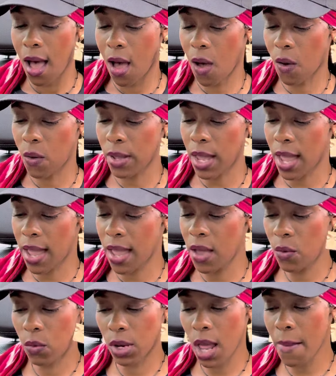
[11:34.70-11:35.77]
Okay.
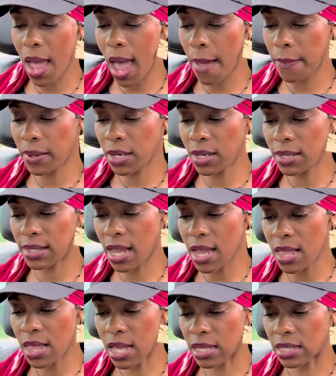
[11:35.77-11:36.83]
Well, I'm happy to say
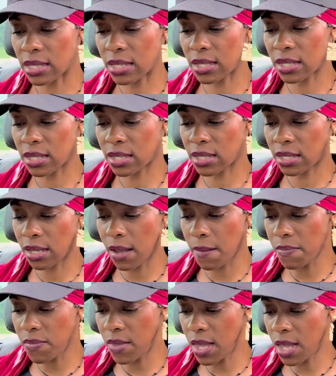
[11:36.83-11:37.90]
this.
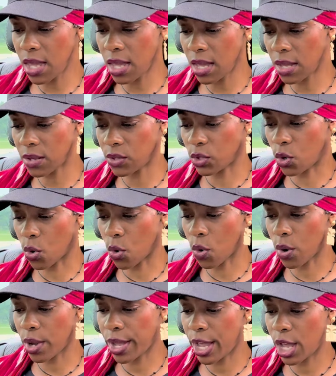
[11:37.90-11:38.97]
Something is
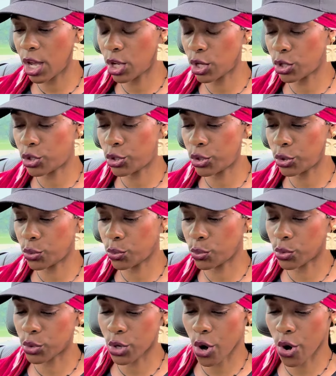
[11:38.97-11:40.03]
going
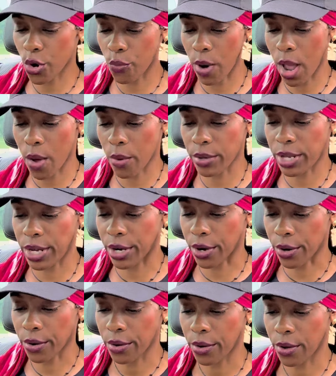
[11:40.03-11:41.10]
to turn around
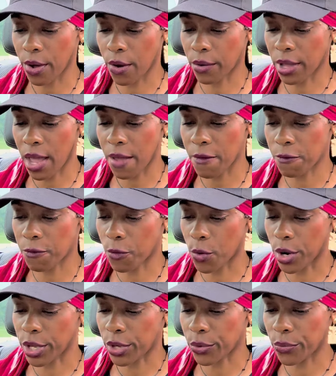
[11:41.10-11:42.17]
here. Okay.
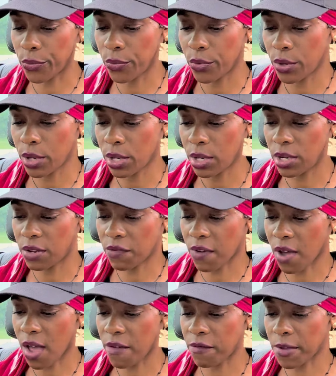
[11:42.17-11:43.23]
For you,
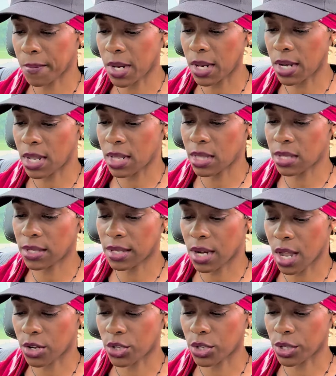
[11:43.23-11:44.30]
divine feminine, in this
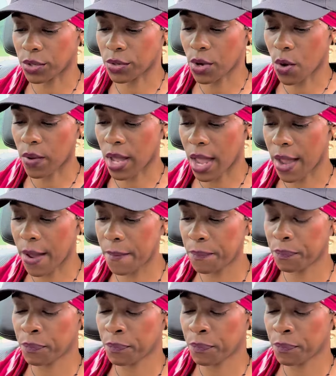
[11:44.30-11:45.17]
connection. Okay.